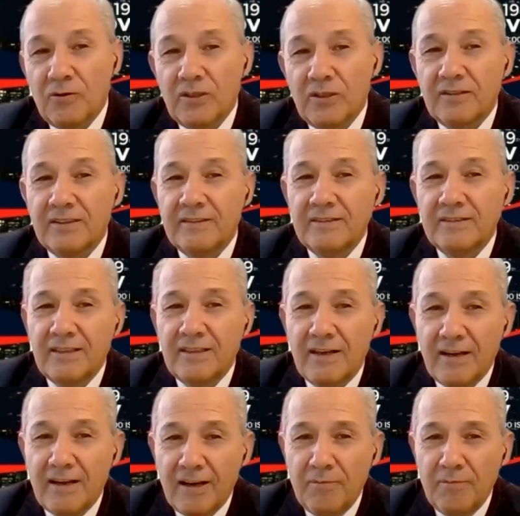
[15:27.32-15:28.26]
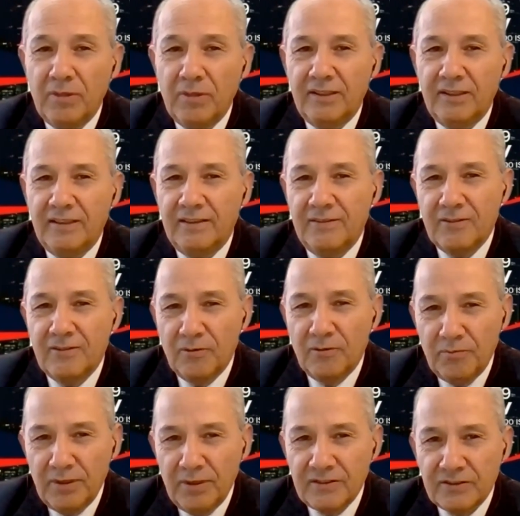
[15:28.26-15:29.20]
our humbly
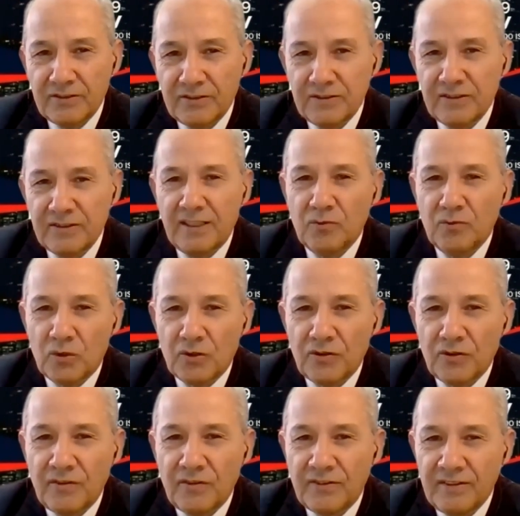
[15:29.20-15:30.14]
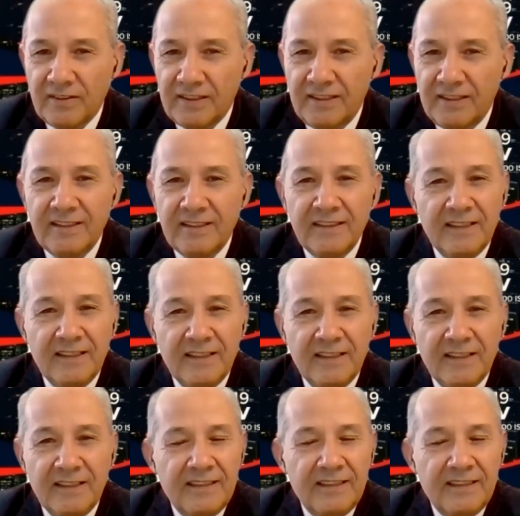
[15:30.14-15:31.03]
conviction and worthily